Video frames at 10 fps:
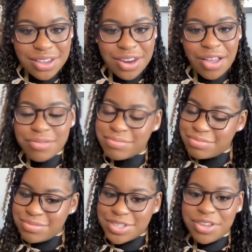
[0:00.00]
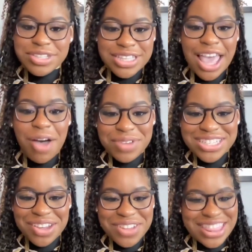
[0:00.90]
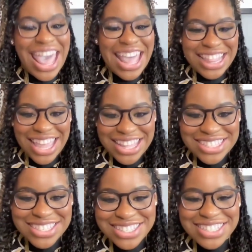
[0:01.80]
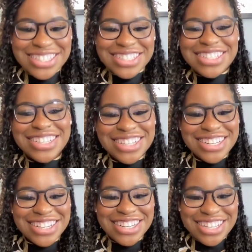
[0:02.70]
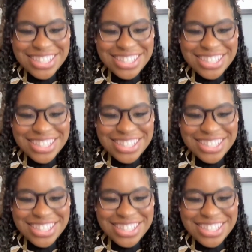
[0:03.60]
you know so you'll see how we deal with the aliens yep